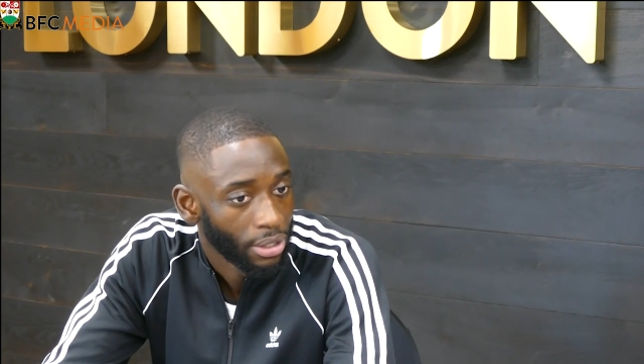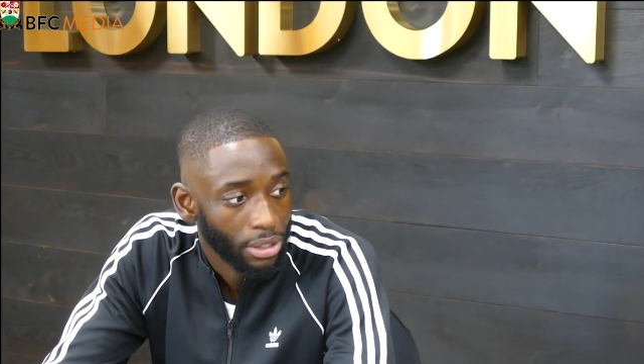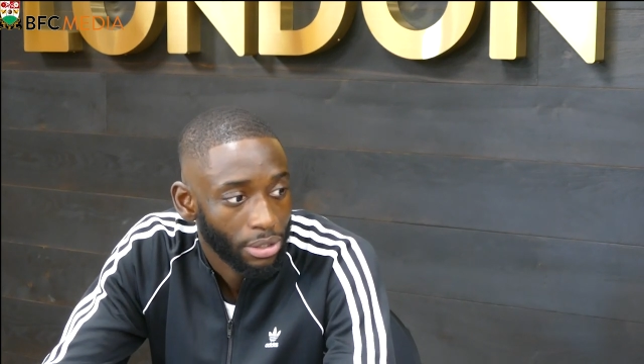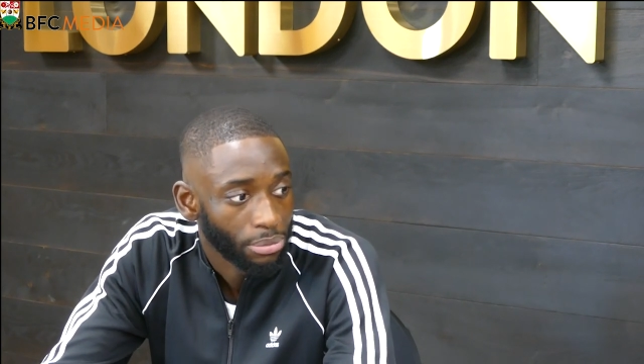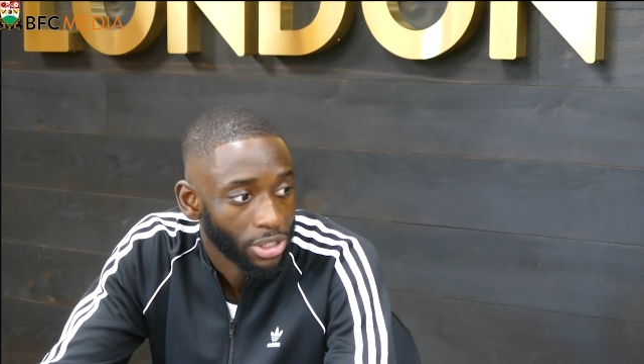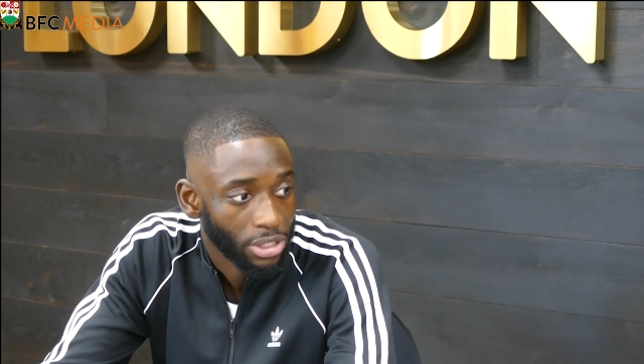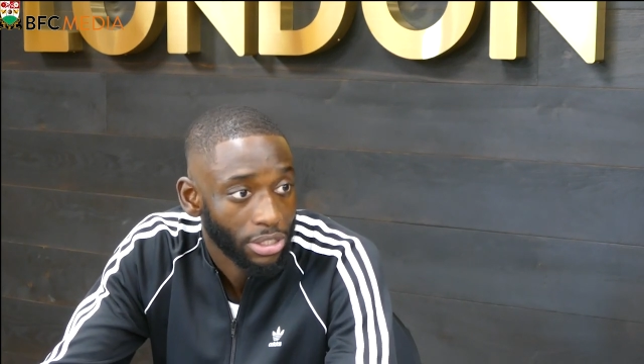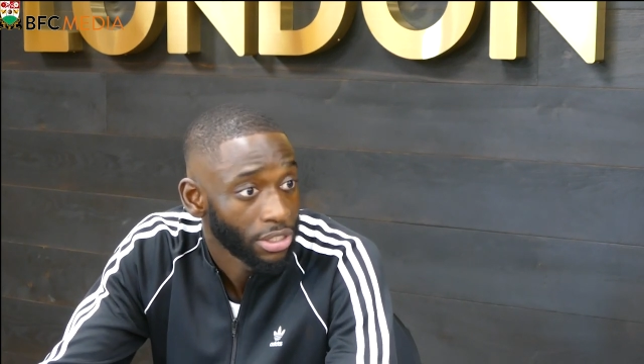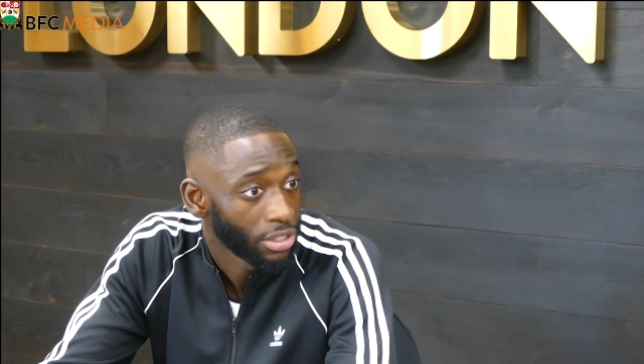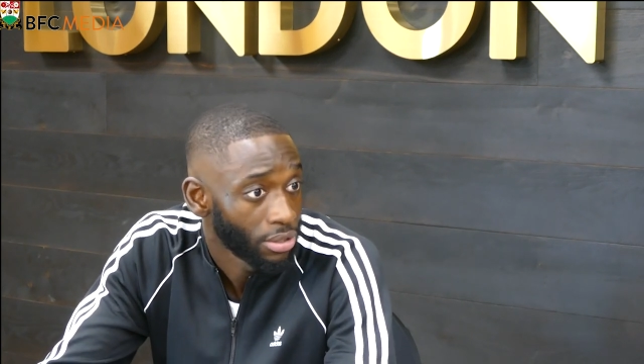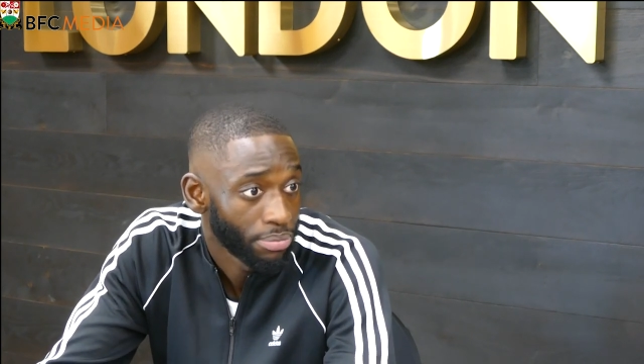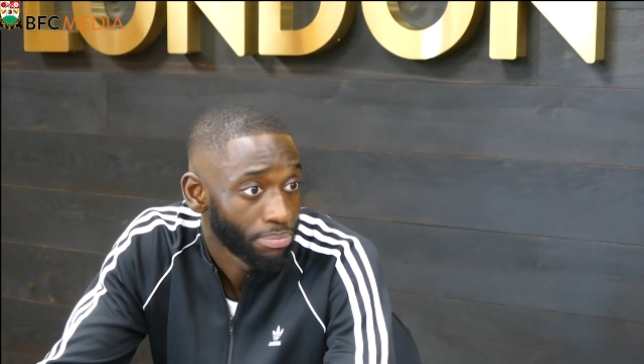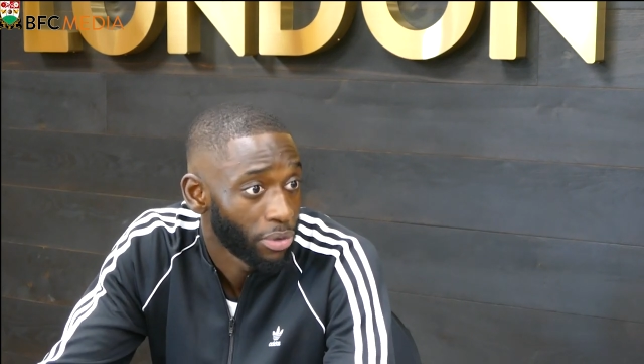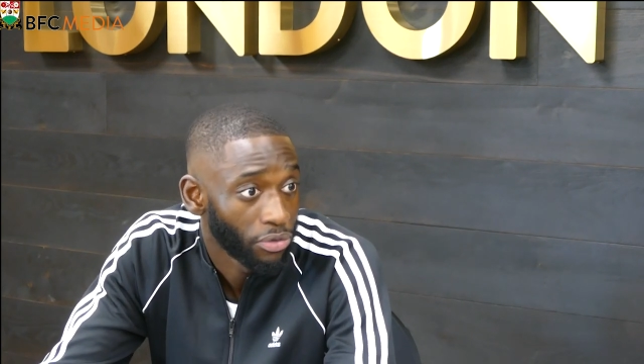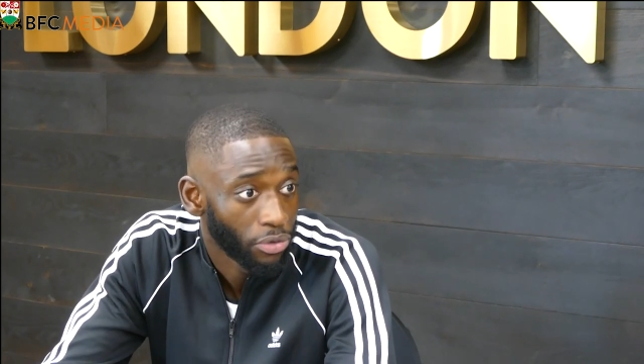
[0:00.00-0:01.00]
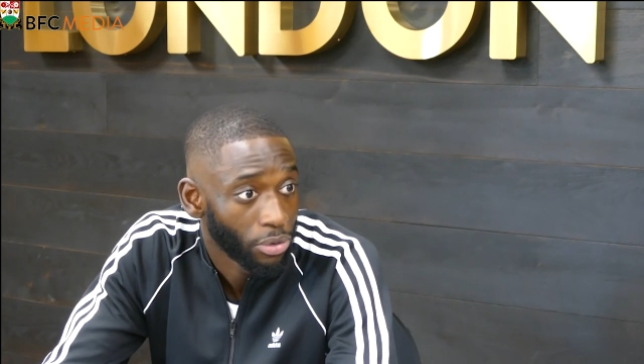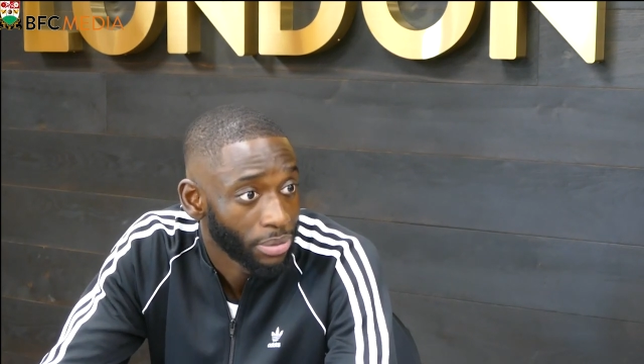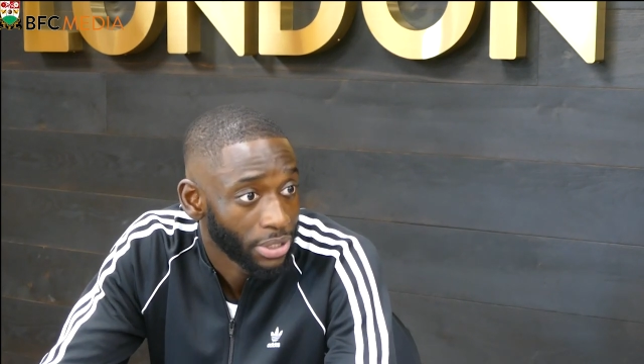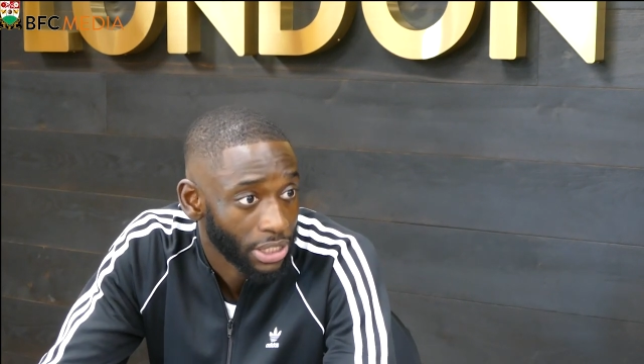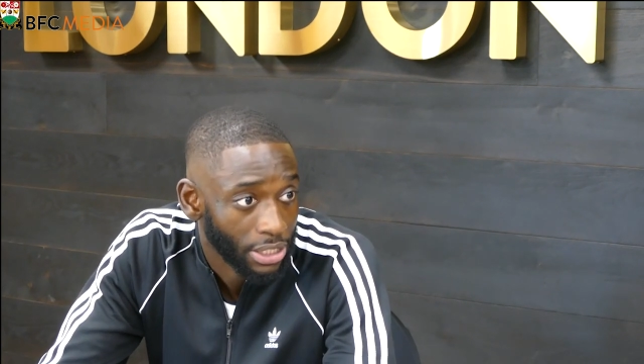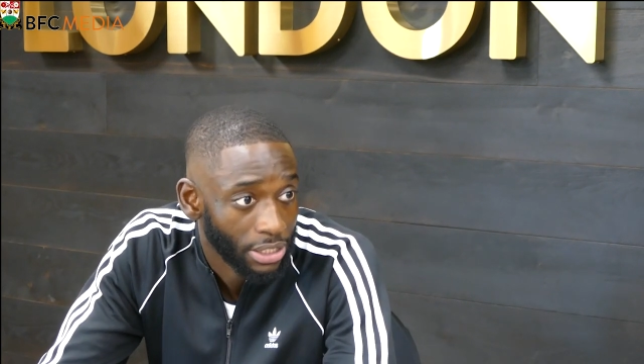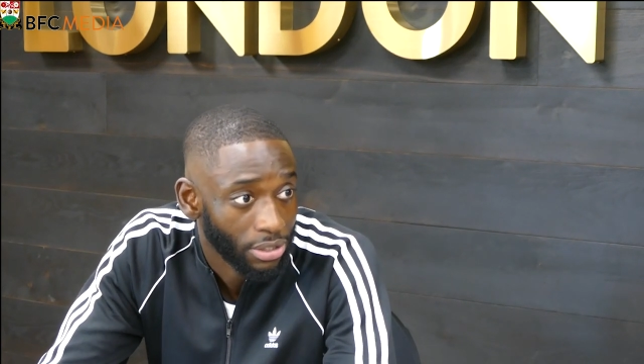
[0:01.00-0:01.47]
um, assists,
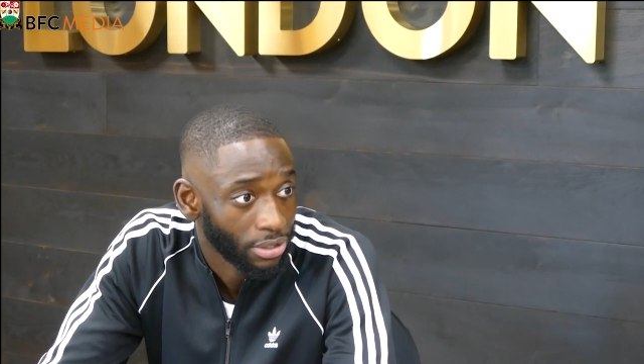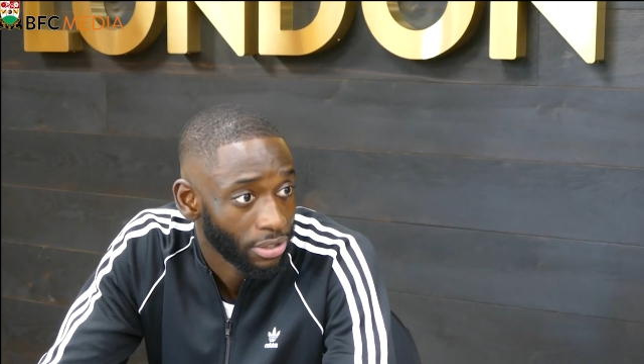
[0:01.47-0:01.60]
performances.